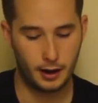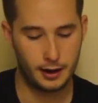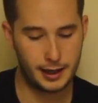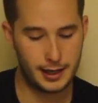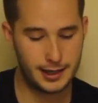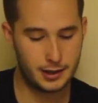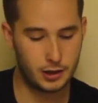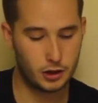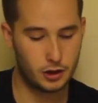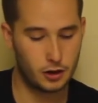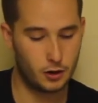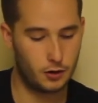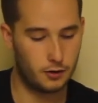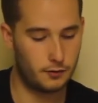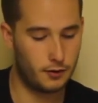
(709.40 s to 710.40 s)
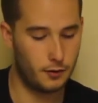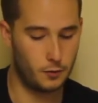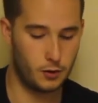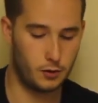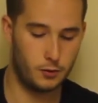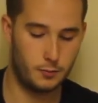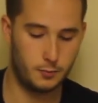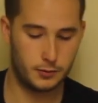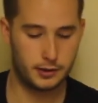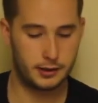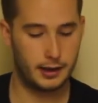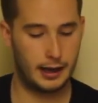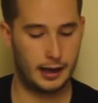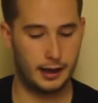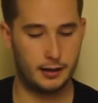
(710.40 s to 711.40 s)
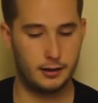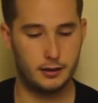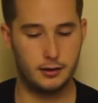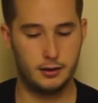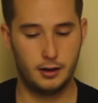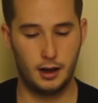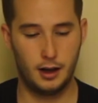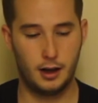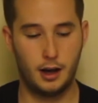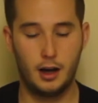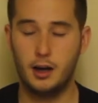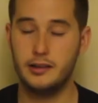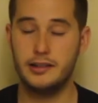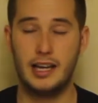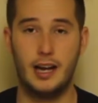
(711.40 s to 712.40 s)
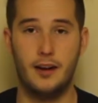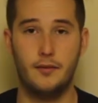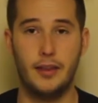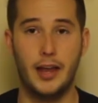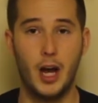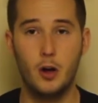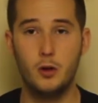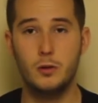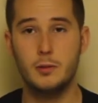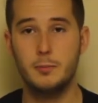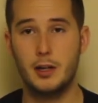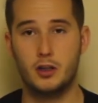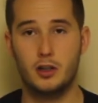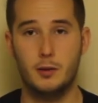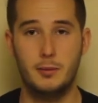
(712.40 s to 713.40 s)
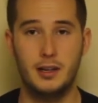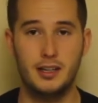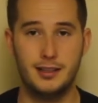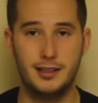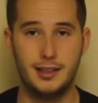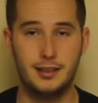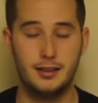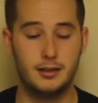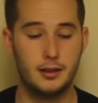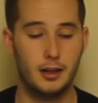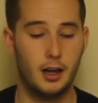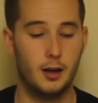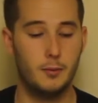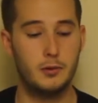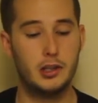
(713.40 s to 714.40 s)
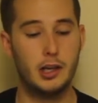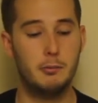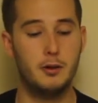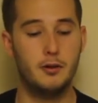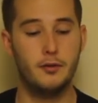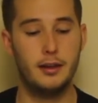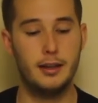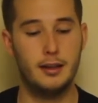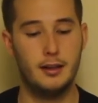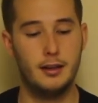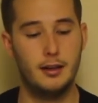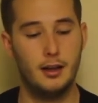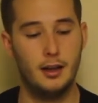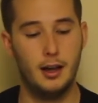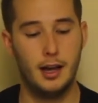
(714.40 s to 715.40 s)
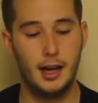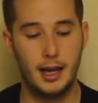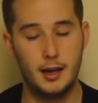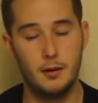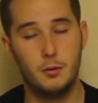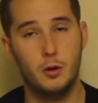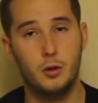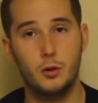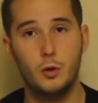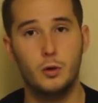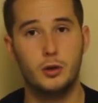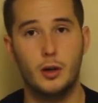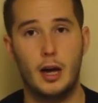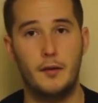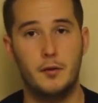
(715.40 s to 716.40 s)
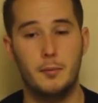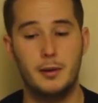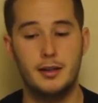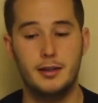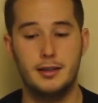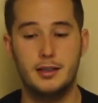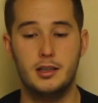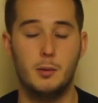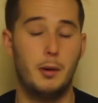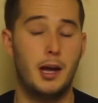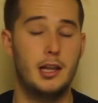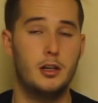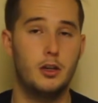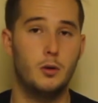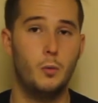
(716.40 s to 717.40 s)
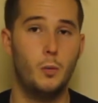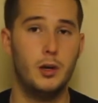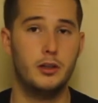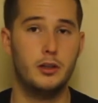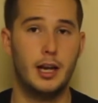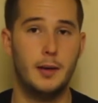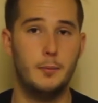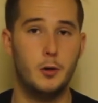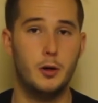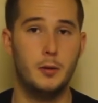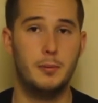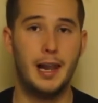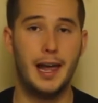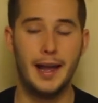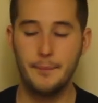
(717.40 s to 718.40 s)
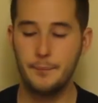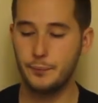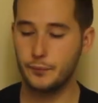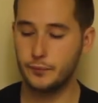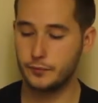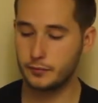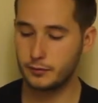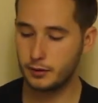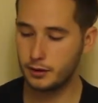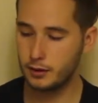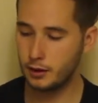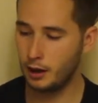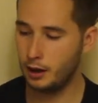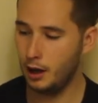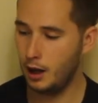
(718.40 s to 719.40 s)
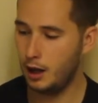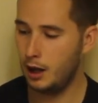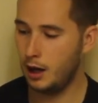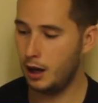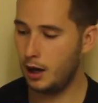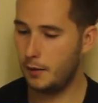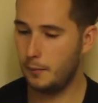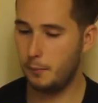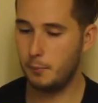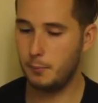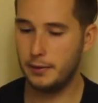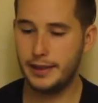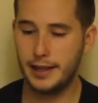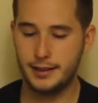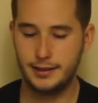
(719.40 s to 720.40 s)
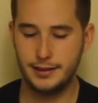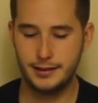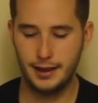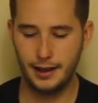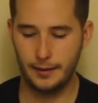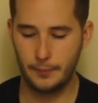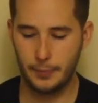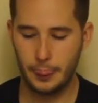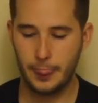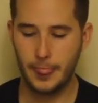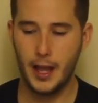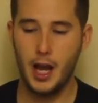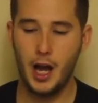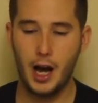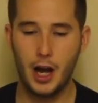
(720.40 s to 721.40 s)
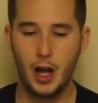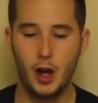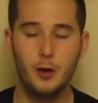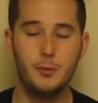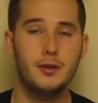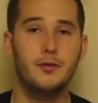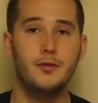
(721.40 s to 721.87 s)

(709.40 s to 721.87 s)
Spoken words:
Each of the runes and cards have their own special abilities. Some of the heroes also have abilities depending on which game you are playing. But that is it. I hope this